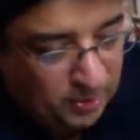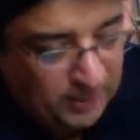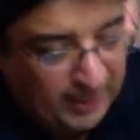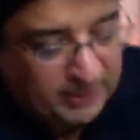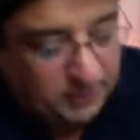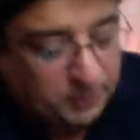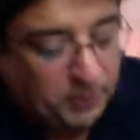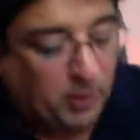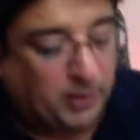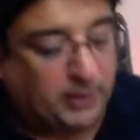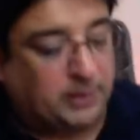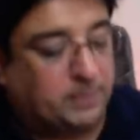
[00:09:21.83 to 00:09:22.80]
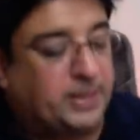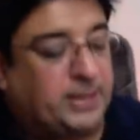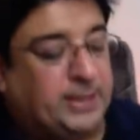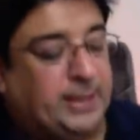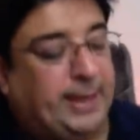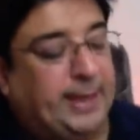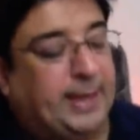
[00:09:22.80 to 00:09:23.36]
As a blogger, the
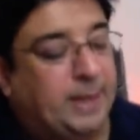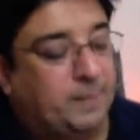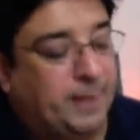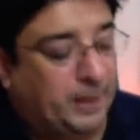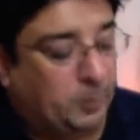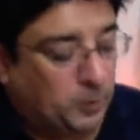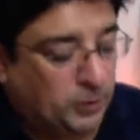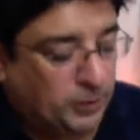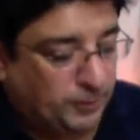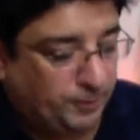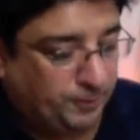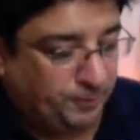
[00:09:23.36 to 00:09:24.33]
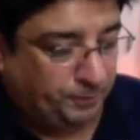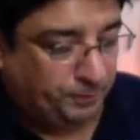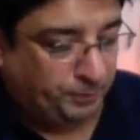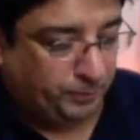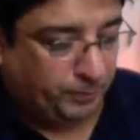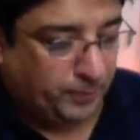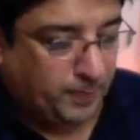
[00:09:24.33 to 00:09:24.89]
mistake I made was
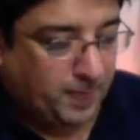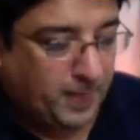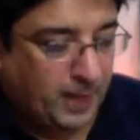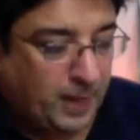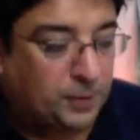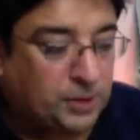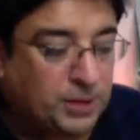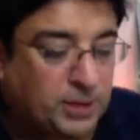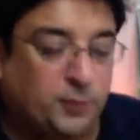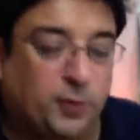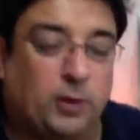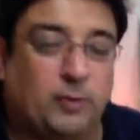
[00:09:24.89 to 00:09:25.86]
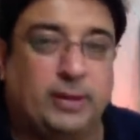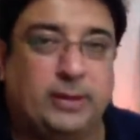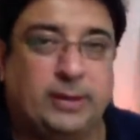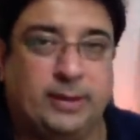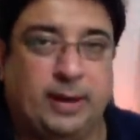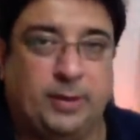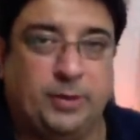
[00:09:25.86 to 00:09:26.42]
I was just following the
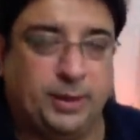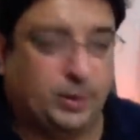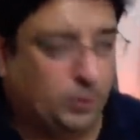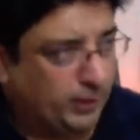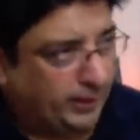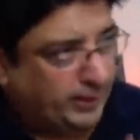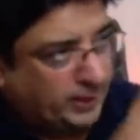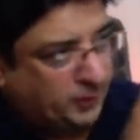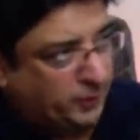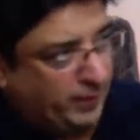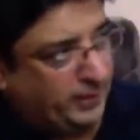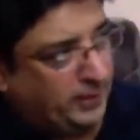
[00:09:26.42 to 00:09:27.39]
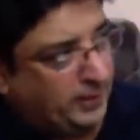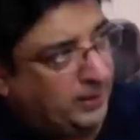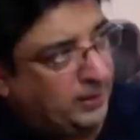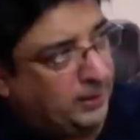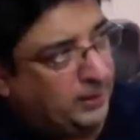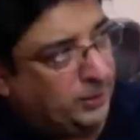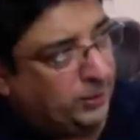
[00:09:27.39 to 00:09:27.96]
crowd. Okay, that's fine.
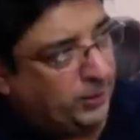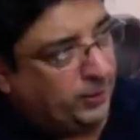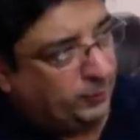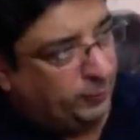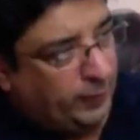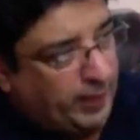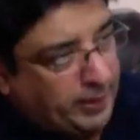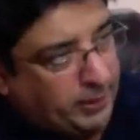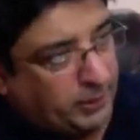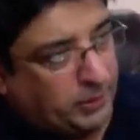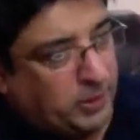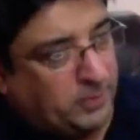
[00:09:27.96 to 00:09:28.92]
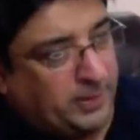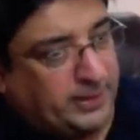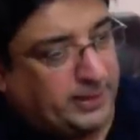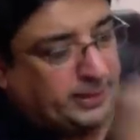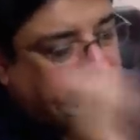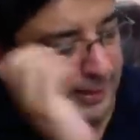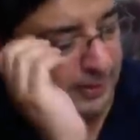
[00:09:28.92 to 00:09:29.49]
So Wired.com has
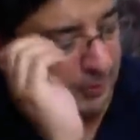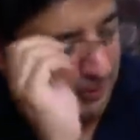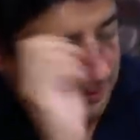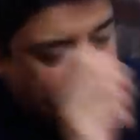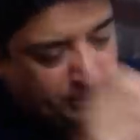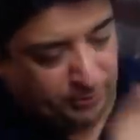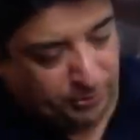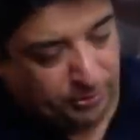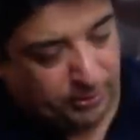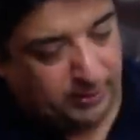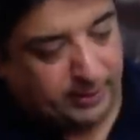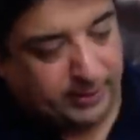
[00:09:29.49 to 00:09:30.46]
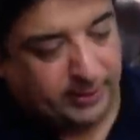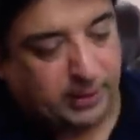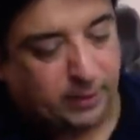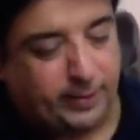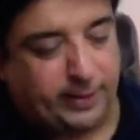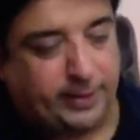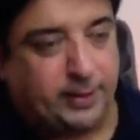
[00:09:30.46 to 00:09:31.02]
a technology news. Let's
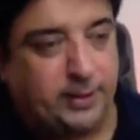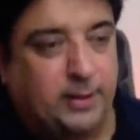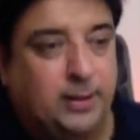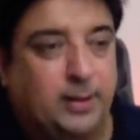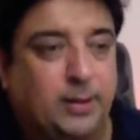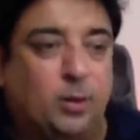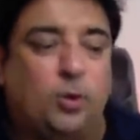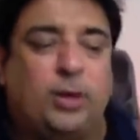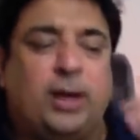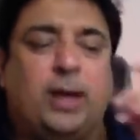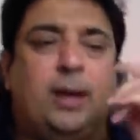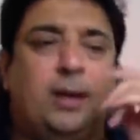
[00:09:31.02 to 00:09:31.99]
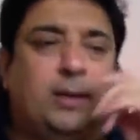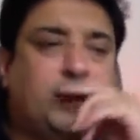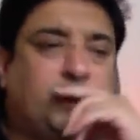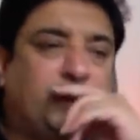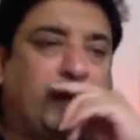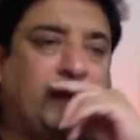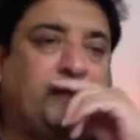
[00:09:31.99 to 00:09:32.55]
cover it. Okay, that's
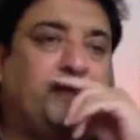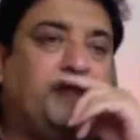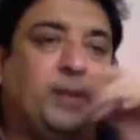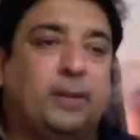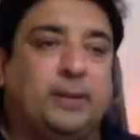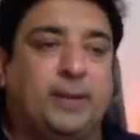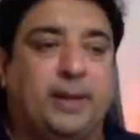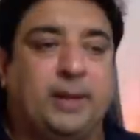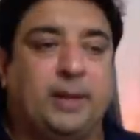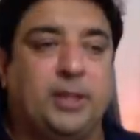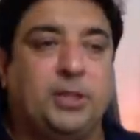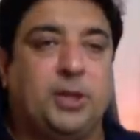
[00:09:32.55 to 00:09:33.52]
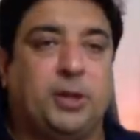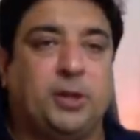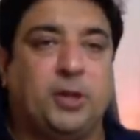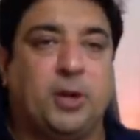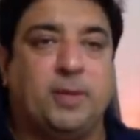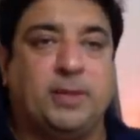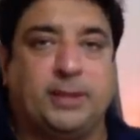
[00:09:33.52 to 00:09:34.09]
fine.
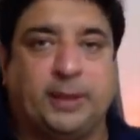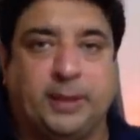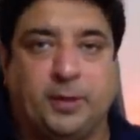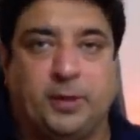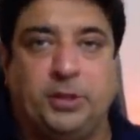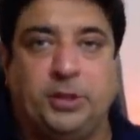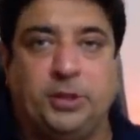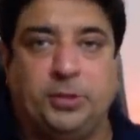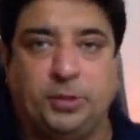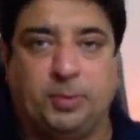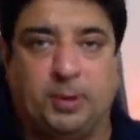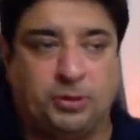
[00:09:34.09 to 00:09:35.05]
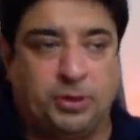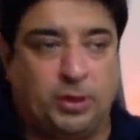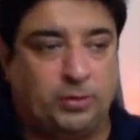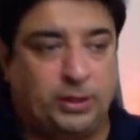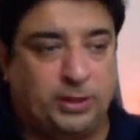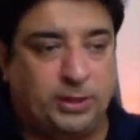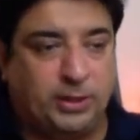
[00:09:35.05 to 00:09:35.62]
TechCrunch.com has a technology news about South
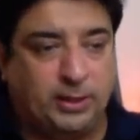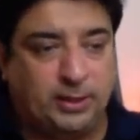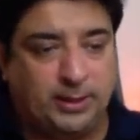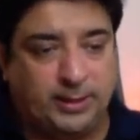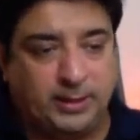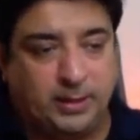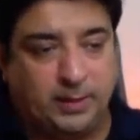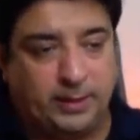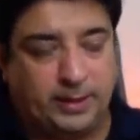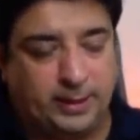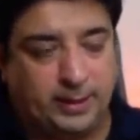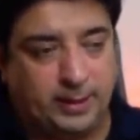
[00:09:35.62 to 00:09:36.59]
Asia. Let's cover it.